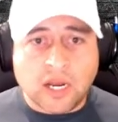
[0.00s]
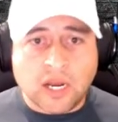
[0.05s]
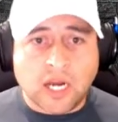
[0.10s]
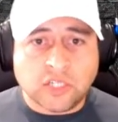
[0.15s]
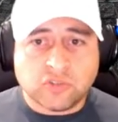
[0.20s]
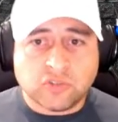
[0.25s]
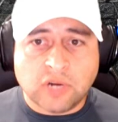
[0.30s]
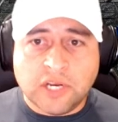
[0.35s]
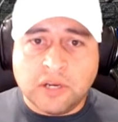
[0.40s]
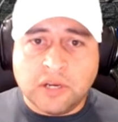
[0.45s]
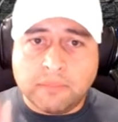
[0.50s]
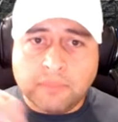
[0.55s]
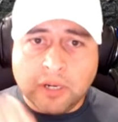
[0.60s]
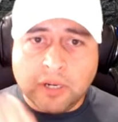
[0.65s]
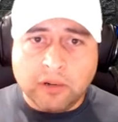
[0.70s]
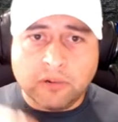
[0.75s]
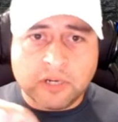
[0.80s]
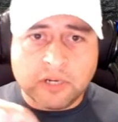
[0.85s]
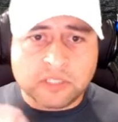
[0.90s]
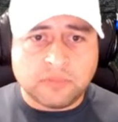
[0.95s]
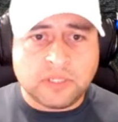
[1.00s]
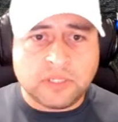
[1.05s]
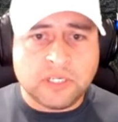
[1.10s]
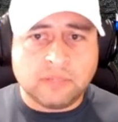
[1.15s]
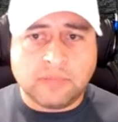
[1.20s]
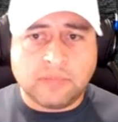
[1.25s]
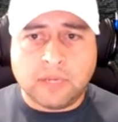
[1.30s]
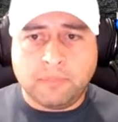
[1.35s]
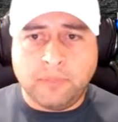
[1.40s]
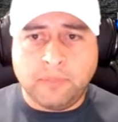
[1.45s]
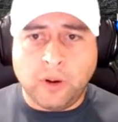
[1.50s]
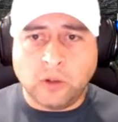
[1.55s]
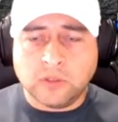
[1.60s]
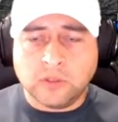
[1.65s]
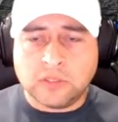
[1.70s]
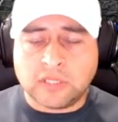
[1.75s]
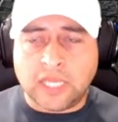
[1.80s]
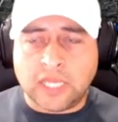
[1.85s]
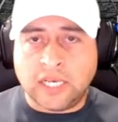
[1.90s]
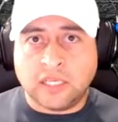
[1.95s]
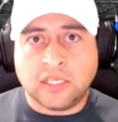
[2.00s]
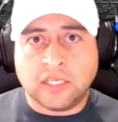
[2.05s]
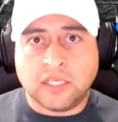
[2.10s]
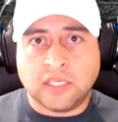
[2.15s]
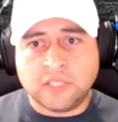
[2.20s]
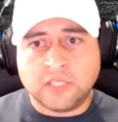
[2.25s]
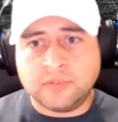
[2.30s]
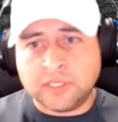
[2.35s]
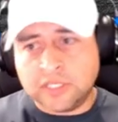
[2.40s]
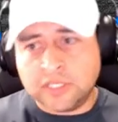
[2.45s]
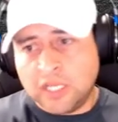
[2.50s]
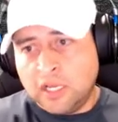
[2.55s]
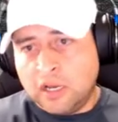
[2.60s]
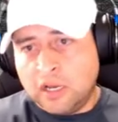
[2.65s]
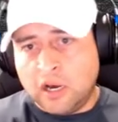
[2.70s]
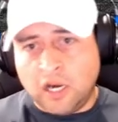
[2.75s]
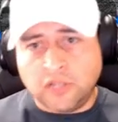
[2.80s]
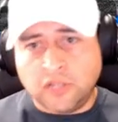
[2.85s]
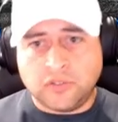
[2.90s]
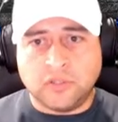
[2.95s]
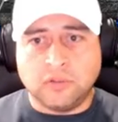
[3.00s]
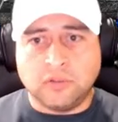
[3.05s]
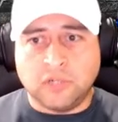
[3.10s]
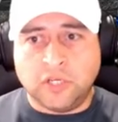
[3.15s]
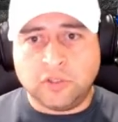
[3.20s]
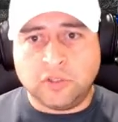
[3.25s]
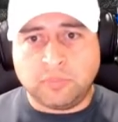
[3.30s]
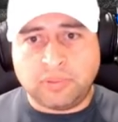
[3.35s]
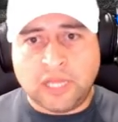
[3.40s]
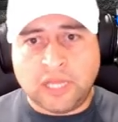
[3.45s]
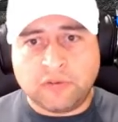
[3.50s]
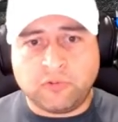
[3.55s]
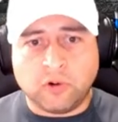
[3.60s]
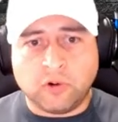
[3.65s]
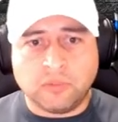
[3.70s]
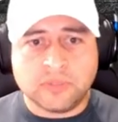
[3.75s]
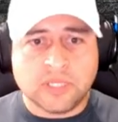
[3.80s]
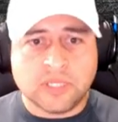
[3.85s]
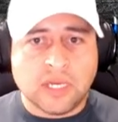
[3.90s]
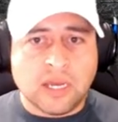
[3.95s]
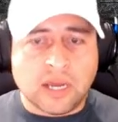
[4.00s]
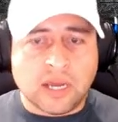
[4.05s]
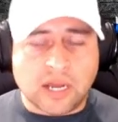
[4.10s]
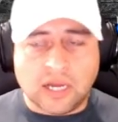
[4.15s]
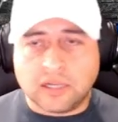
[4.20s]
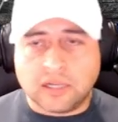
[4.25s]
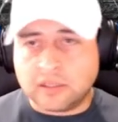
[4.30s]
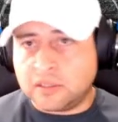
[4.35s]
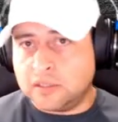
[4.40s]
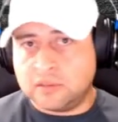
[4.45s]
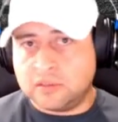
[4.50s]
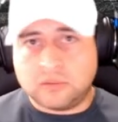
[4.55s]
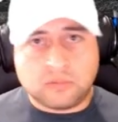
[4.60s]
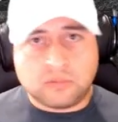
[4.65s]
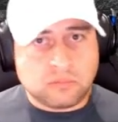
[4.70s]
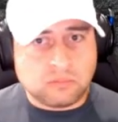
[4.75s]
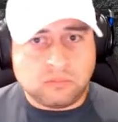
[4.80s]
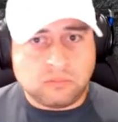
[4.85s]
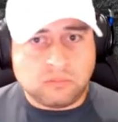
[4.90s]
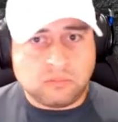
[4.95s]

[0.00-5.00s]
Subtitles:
I'm trying to mirror as many of my posts and engagement onto other platforms because,